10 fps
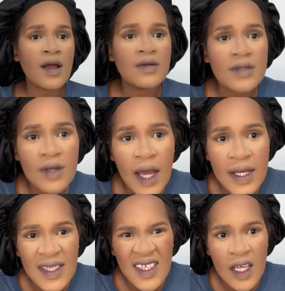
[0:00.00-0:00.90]
So
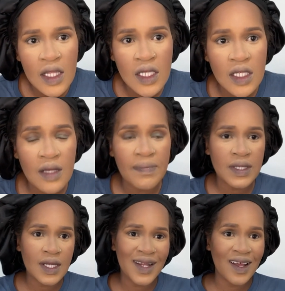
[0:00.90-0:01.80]
guys, this is
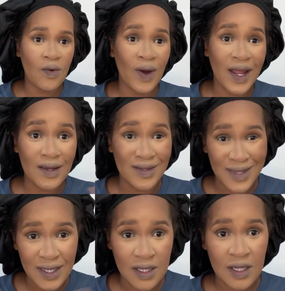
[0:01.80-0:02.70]
basically what I
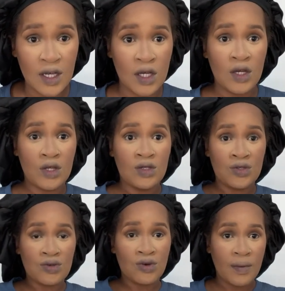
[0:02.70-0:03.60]
did
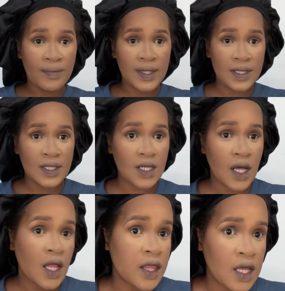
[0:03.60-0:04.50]
to complete
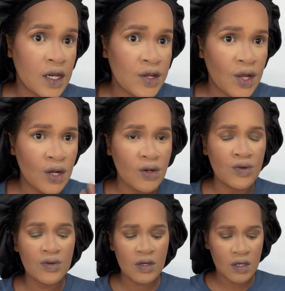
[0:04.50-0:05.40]
that
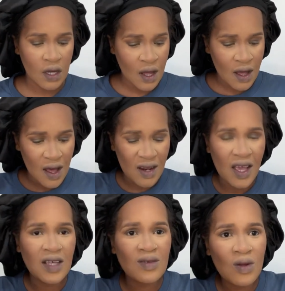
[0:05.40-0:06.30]
look. And
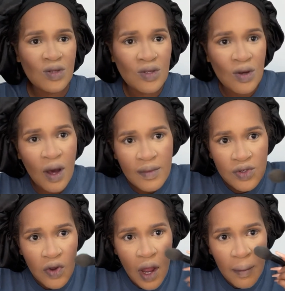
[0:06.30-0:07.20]
guys, also I'm
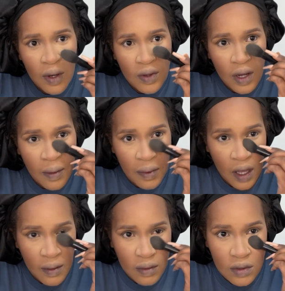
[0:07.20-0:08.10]
sorry I'm not gonna be
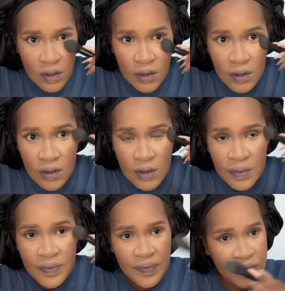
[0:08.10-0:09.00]
able to